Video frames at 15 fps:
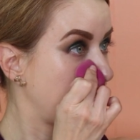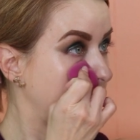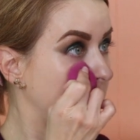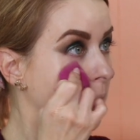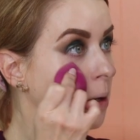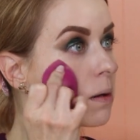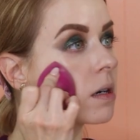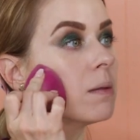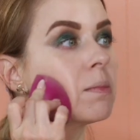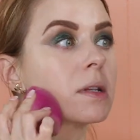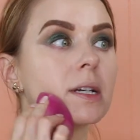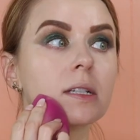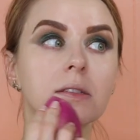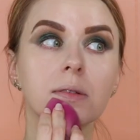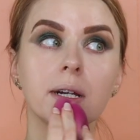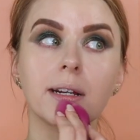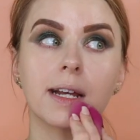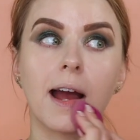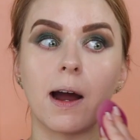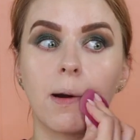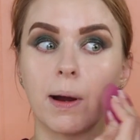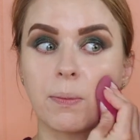no complaints right
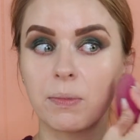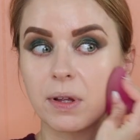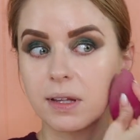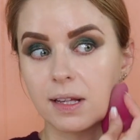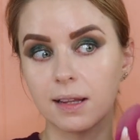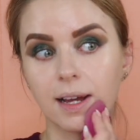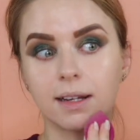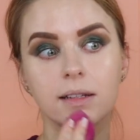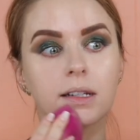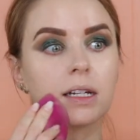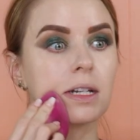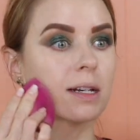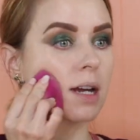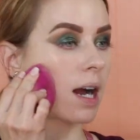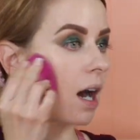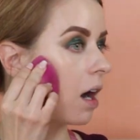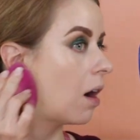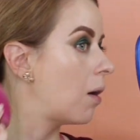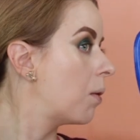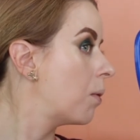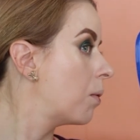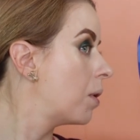now. I'm really liking
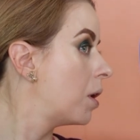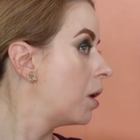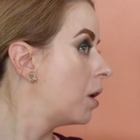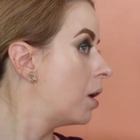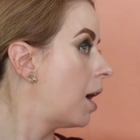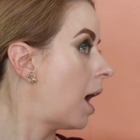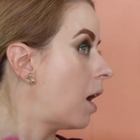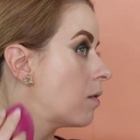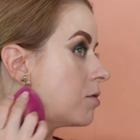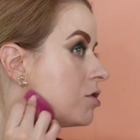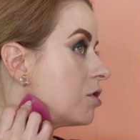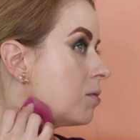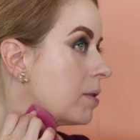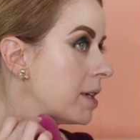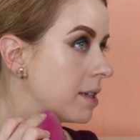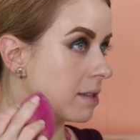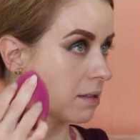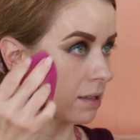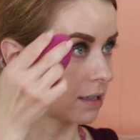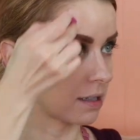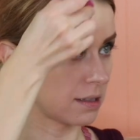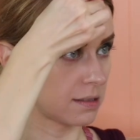how how dewy it
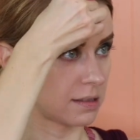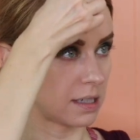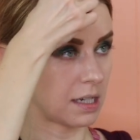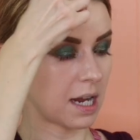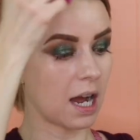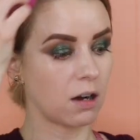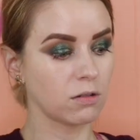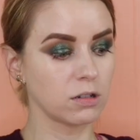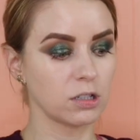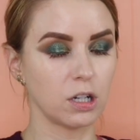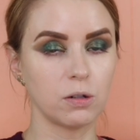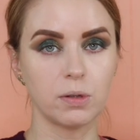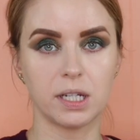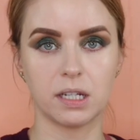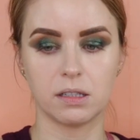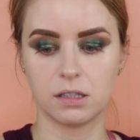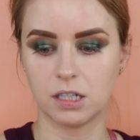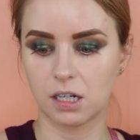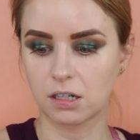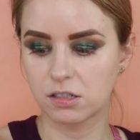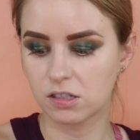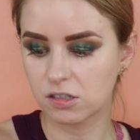looks and how glowy it
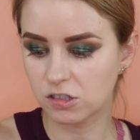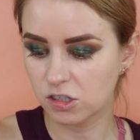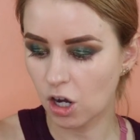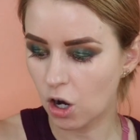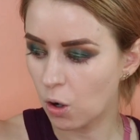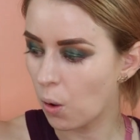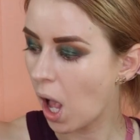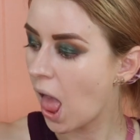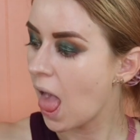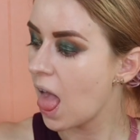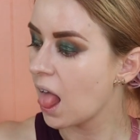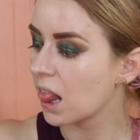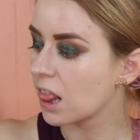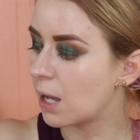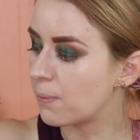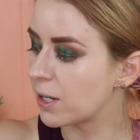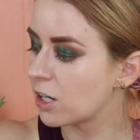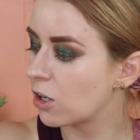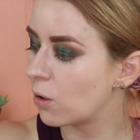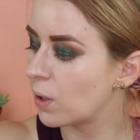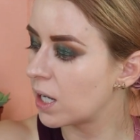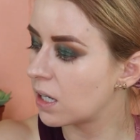looks. So let me
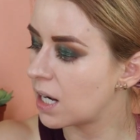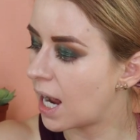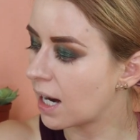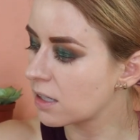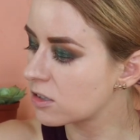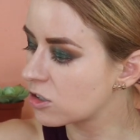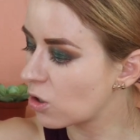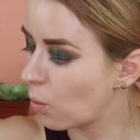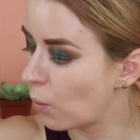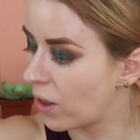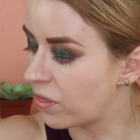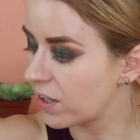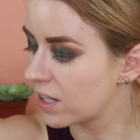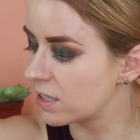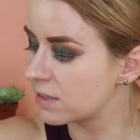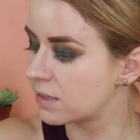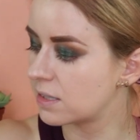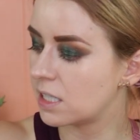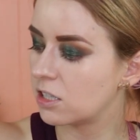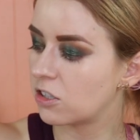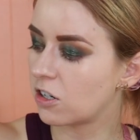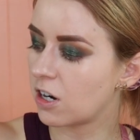go in next with the
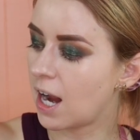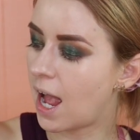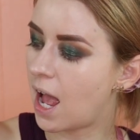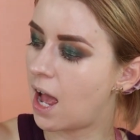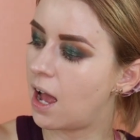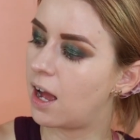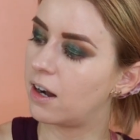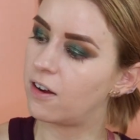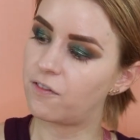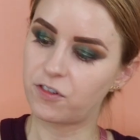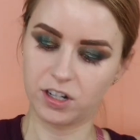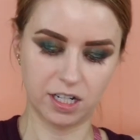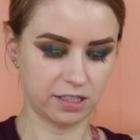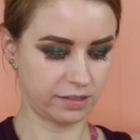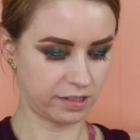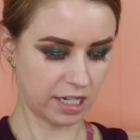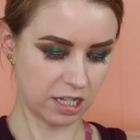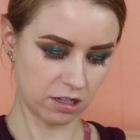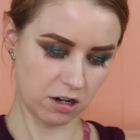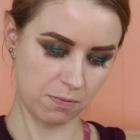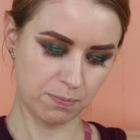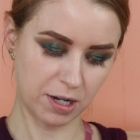concealer. And for
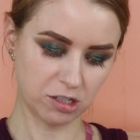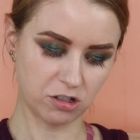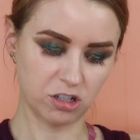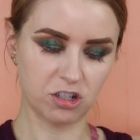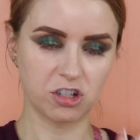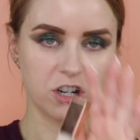concealer, Buster